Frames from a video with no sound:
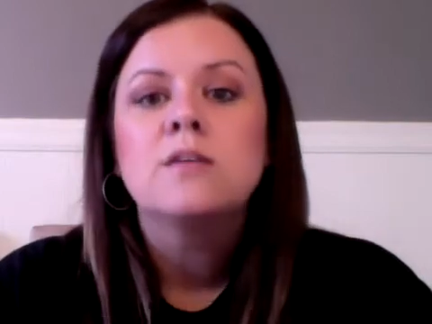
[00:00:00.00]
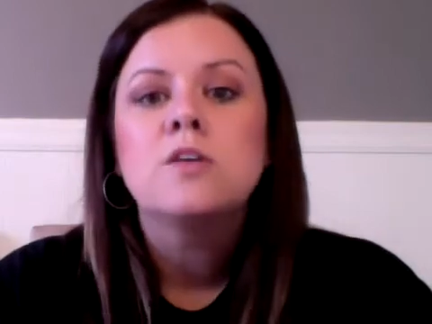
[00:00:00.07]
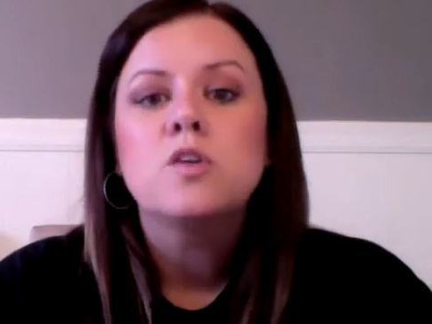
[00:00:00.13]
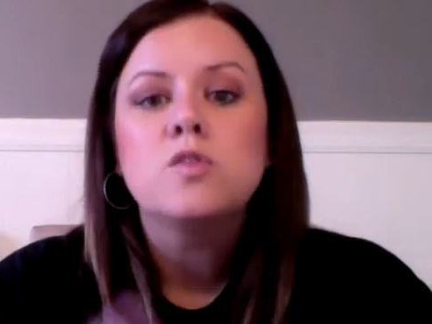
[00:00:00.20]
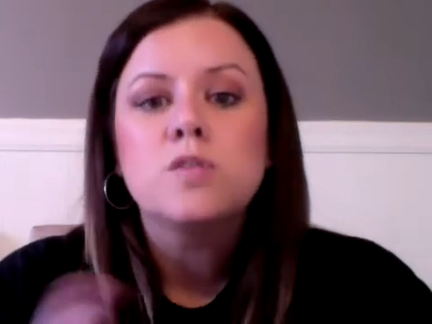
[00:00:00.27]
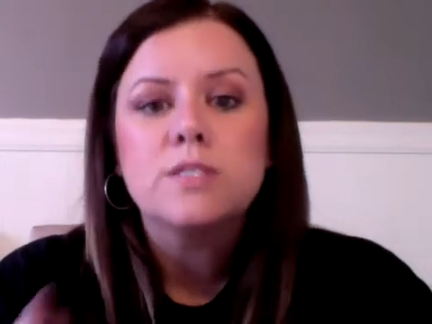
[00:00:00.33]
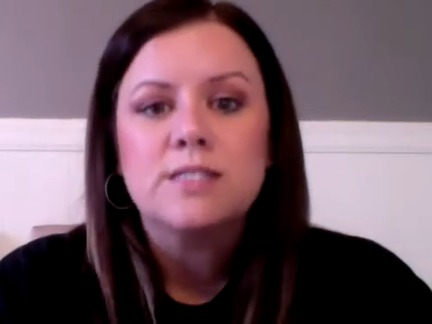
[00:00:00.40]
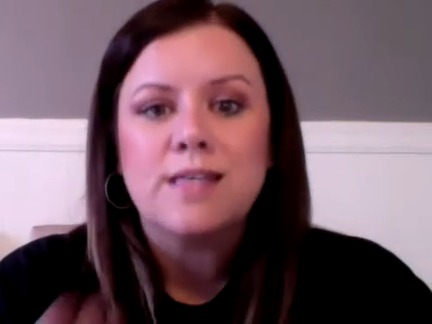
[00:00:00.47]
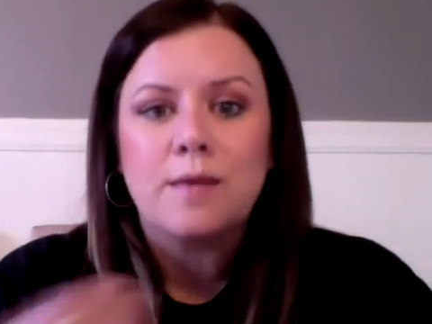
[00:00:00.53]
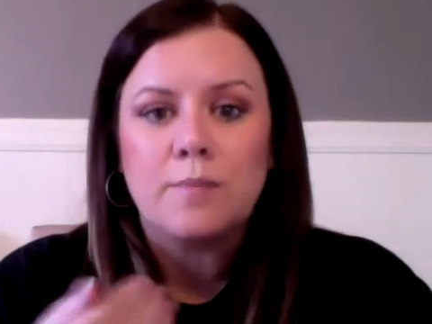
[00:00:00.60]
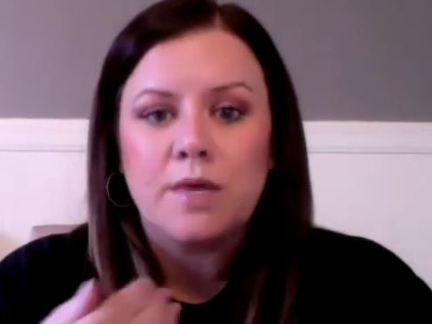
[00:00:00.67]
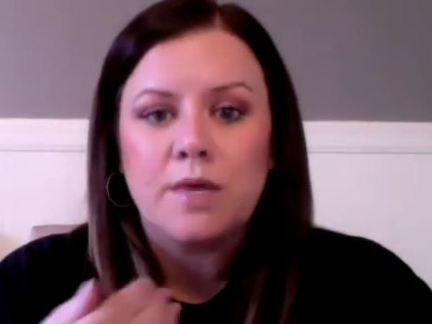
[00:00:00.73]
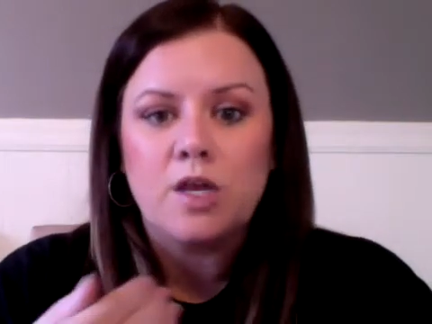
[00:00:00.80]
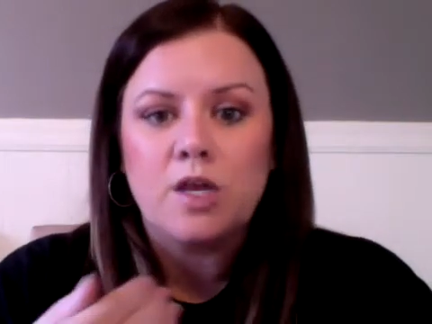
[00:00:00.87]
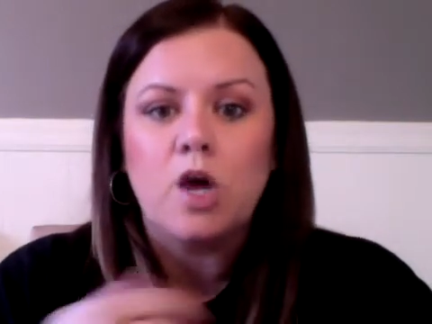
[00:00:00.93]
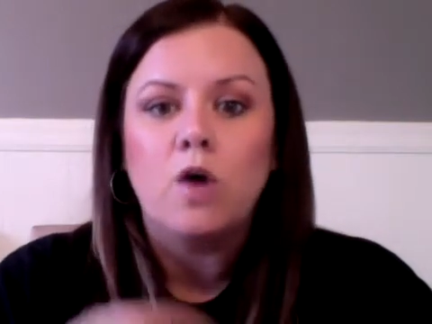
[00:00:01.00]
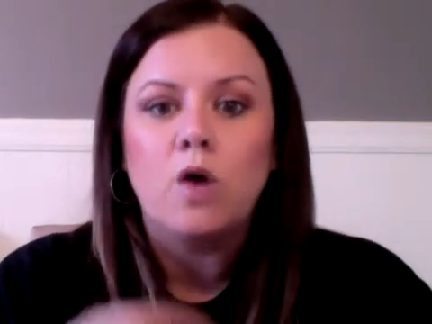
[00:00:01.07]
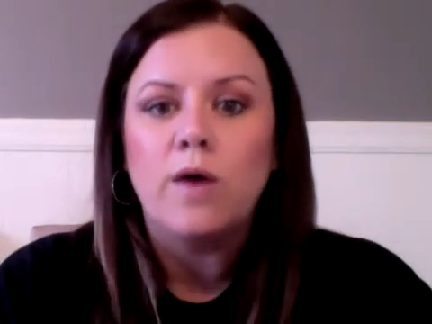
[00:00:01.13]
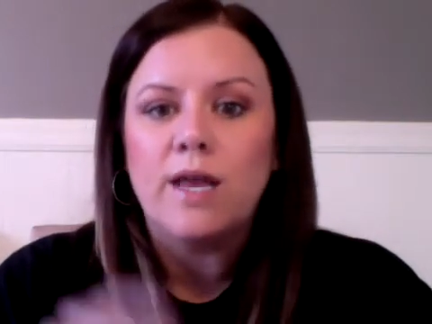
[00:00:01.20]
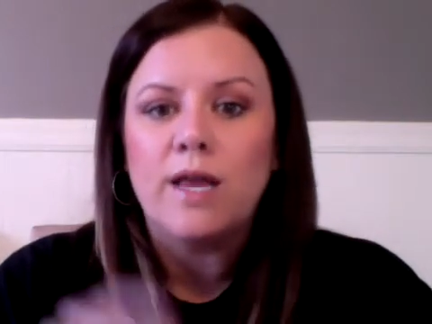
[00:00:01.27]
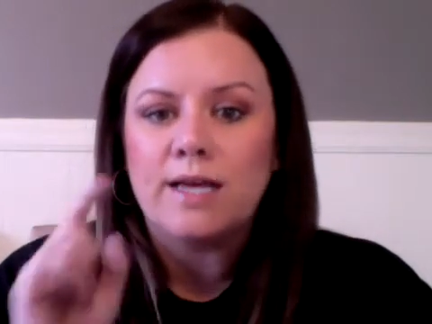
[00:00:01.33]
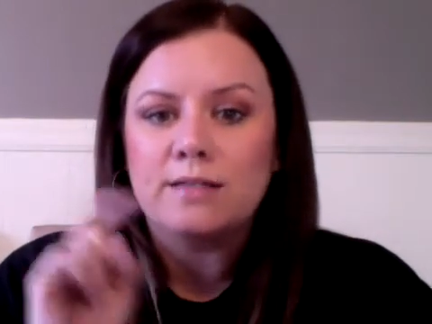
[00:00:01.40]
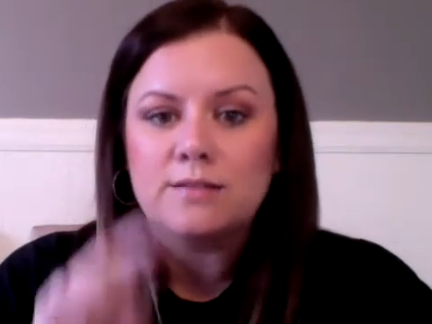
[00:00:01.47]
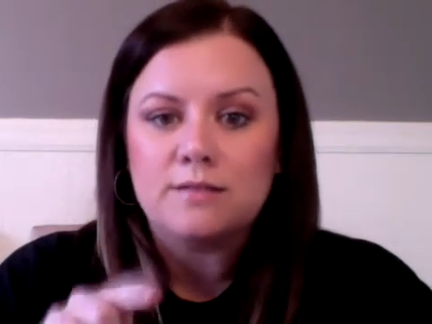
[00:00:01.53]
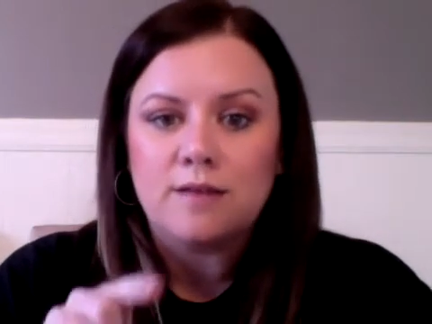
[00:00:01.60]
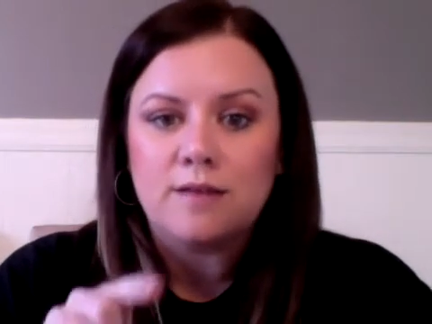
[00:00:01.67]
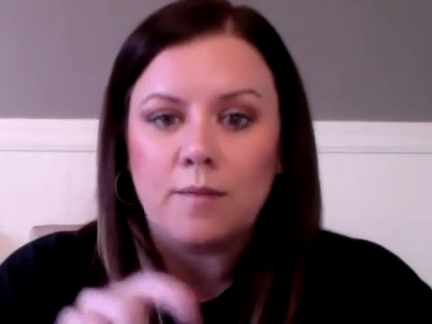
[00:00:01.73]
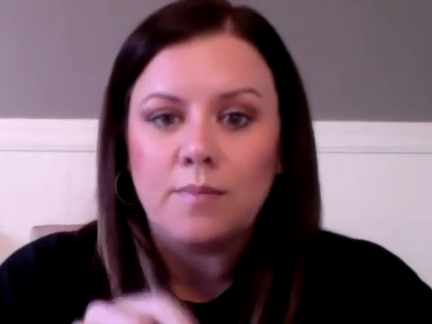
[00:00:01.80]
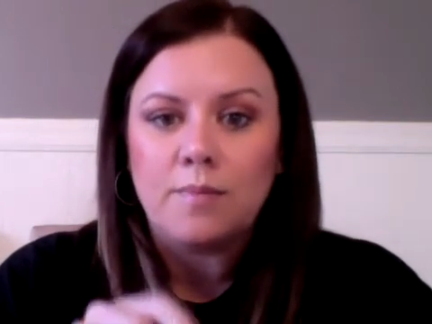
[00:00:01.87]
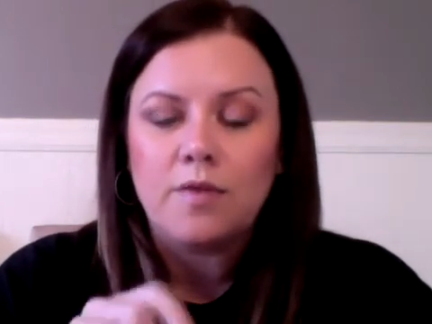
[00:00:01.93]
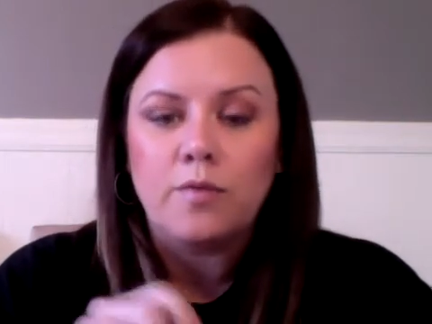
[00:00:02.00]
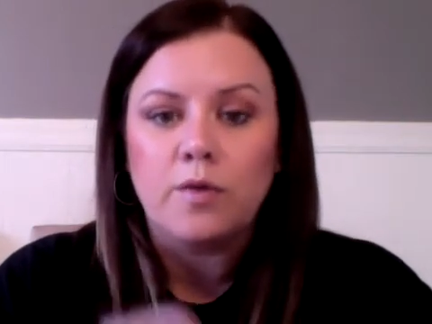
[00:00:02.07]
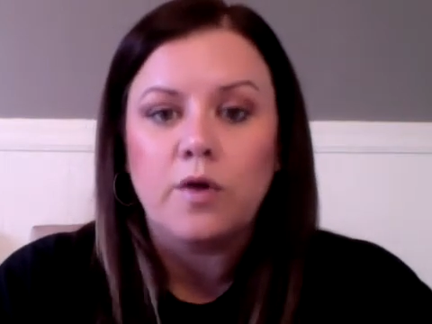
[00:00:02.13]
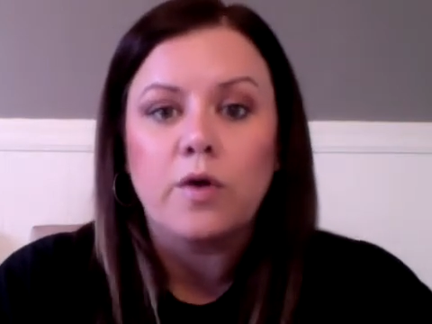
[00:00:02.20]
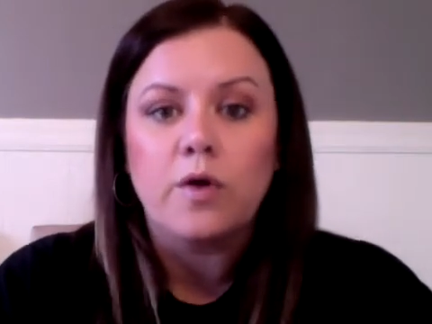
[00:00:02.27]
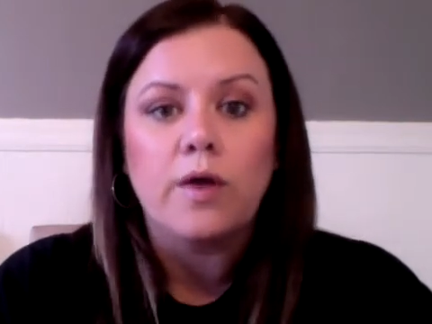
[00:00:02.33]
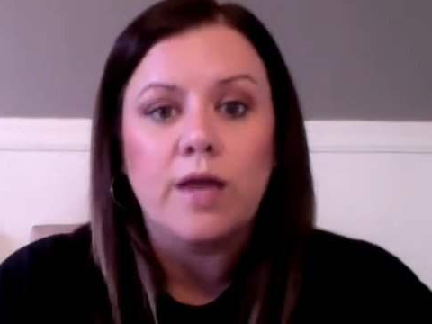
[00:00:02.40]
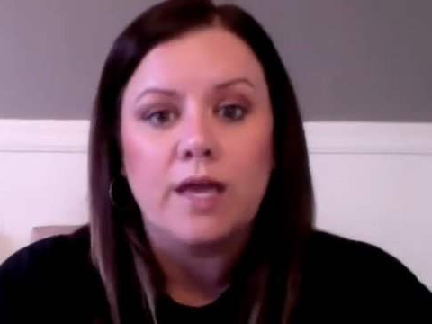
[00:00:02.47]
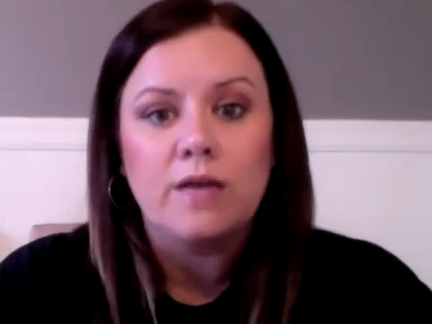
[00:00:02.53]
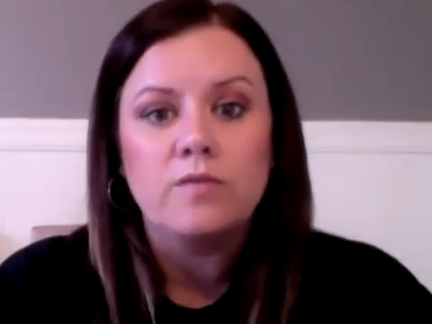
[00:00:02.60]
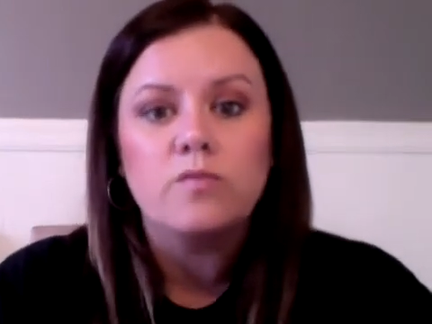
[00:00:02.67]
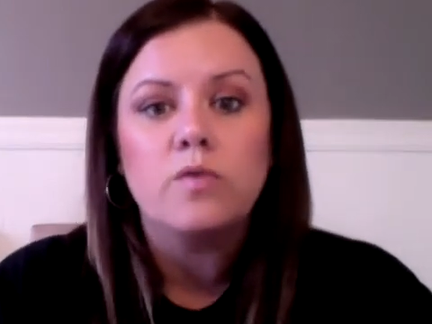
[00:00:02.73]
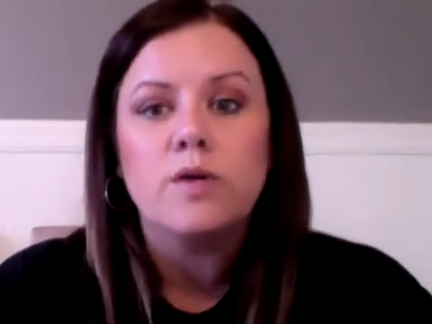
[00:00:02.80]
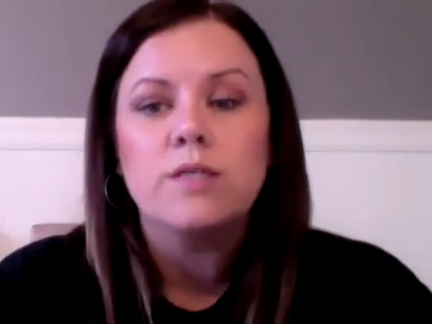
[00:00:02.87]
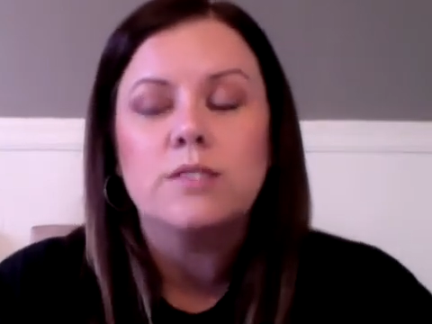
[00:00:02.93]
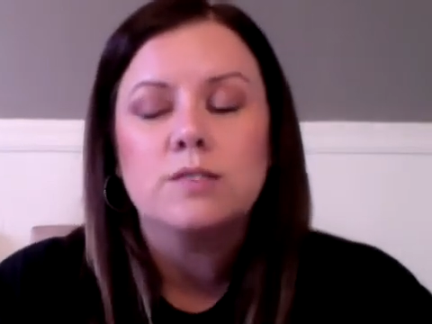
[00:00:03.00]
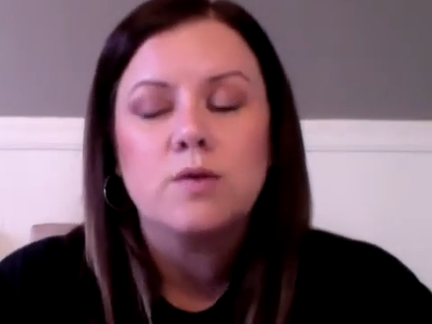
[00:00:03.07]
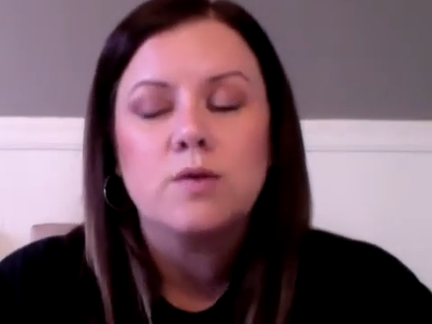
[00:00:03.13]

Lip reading: you just let me know and I stop the recurring invoice,